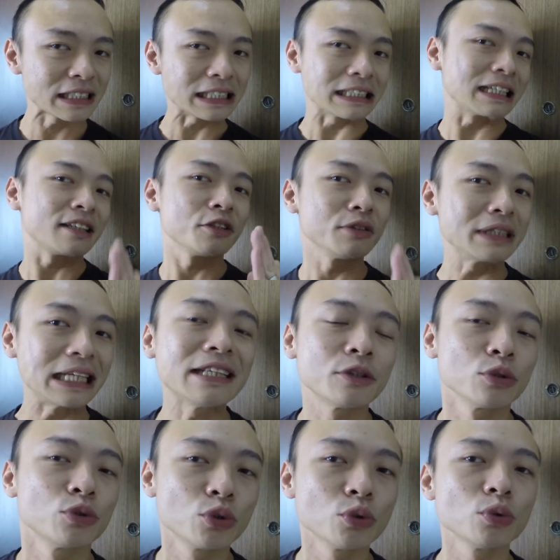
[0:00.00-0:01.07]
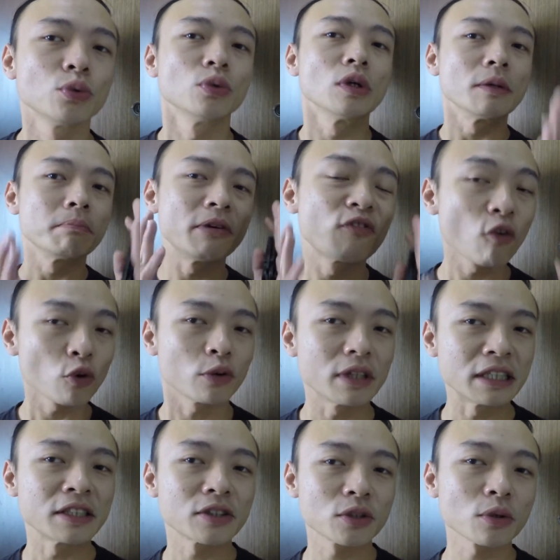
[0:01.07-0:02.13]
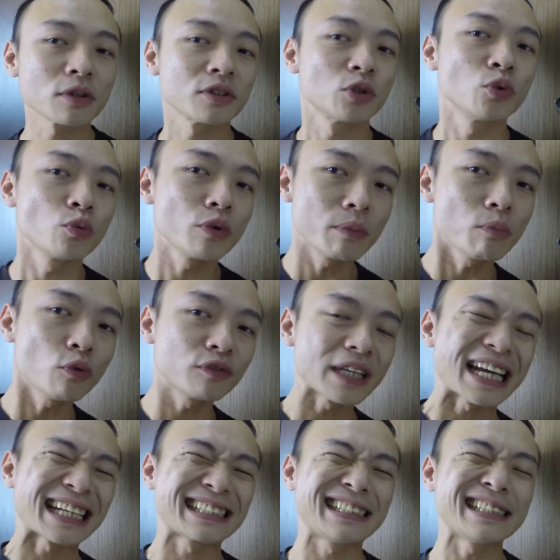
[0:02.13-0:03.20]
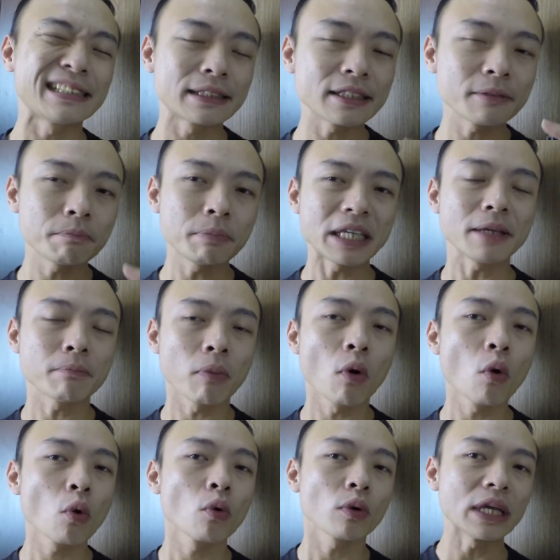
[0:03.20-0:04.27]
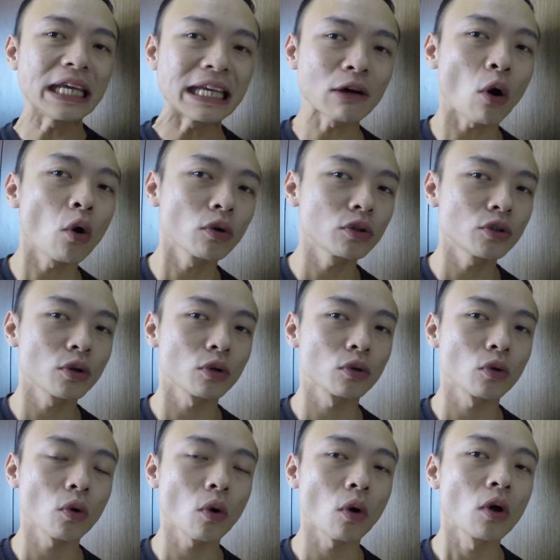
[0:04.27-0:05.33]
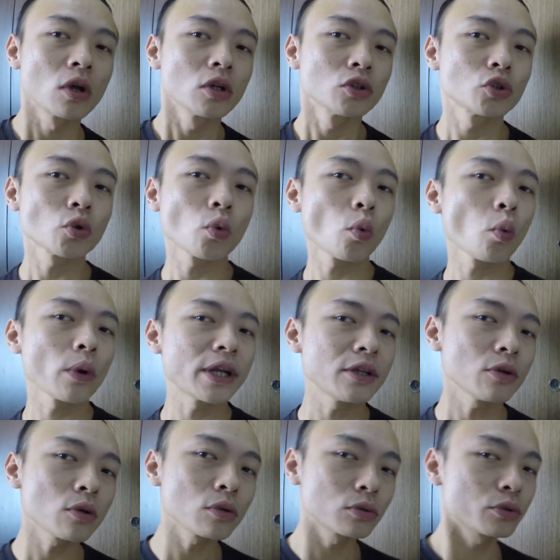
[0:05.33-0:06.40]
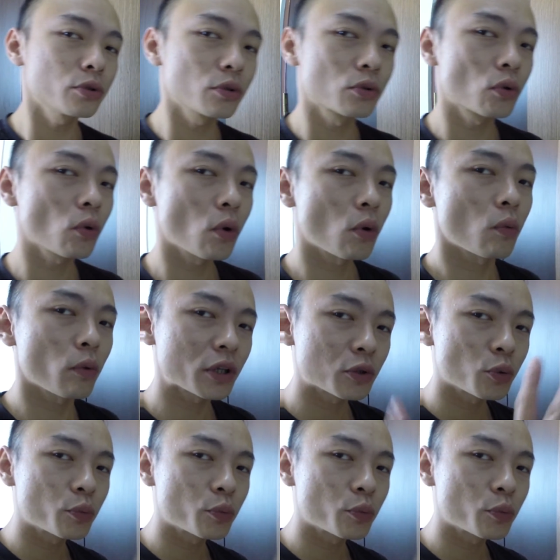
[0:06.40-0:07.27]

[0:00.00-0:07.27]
thing that you need to do before you install is to remove the existing peephole on your door. So when you go to your door, what you